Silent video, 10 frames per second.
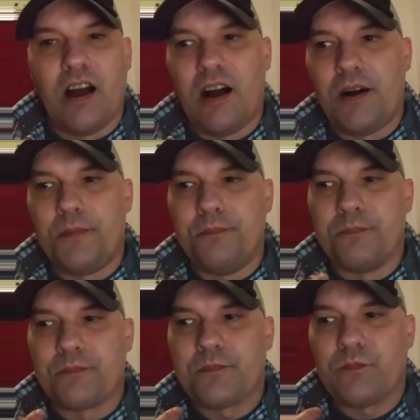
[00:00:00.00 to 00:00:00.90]
um,
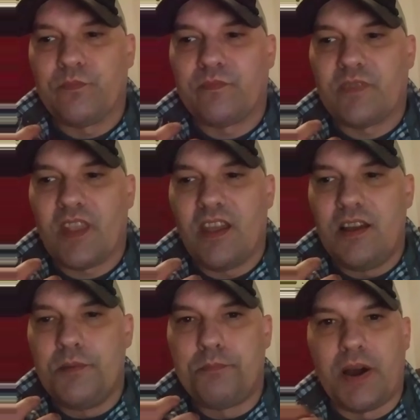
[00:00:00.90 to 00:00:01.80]

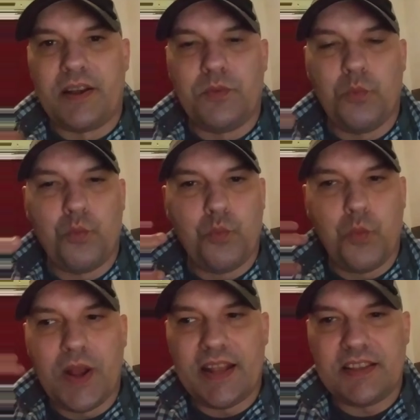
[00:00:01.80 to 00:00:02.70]
but
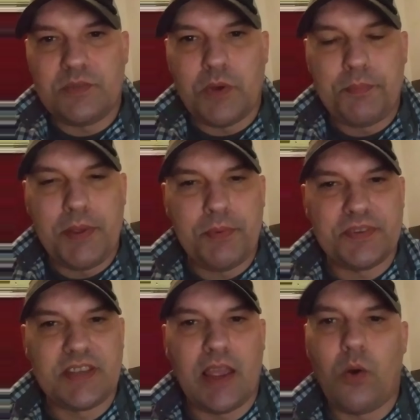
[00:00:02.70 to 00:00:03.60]
when it when people
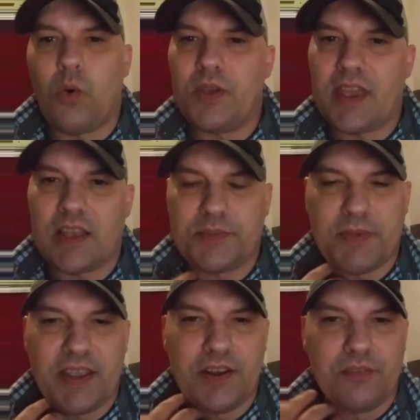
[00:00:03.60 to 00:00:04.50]
say, "Oh yeah, it's
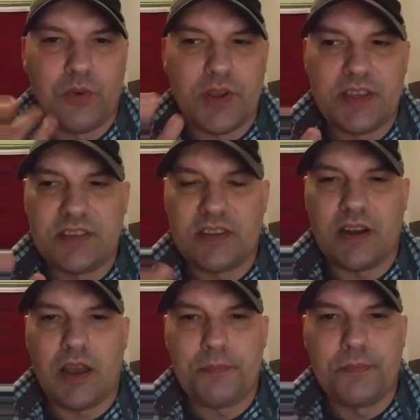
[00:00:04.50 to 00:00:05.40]
my inner voice," and
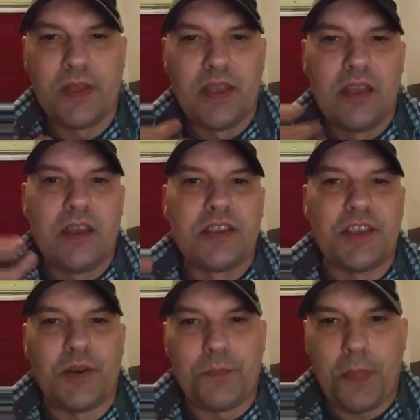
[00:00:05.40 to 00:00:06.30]
um,
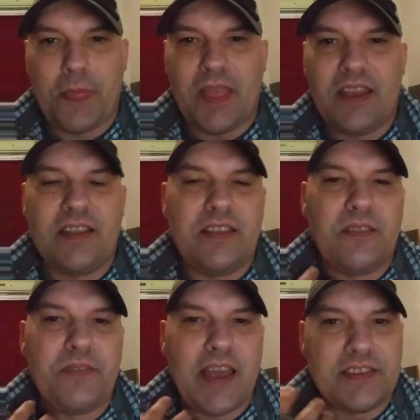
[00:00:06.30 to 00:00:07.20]
you know,
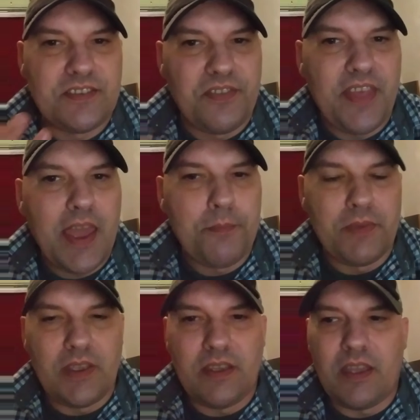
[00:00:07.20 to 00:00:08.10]
that's them.
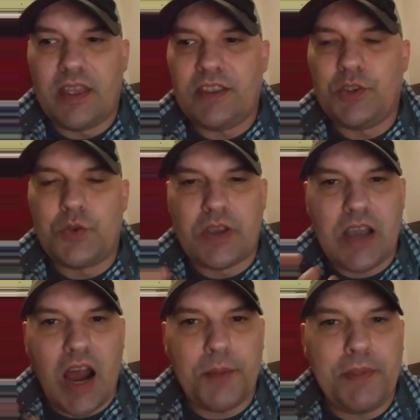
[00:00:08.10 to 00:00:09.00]
It, you
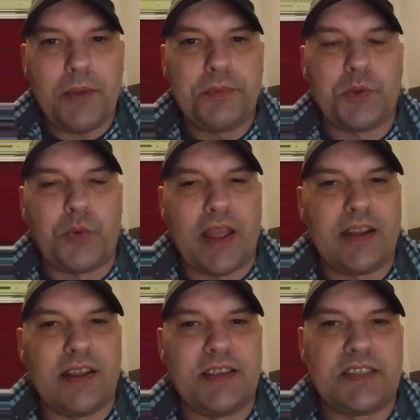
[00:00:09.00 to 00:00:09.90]
gotta be able to
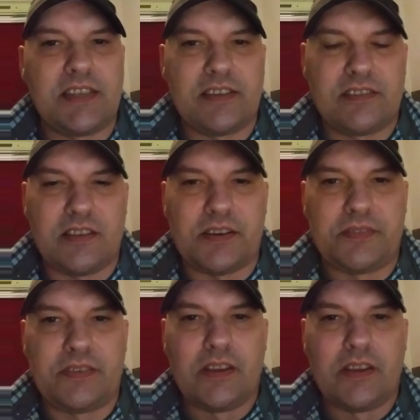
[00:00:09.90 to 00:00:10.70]
recognize this stuff.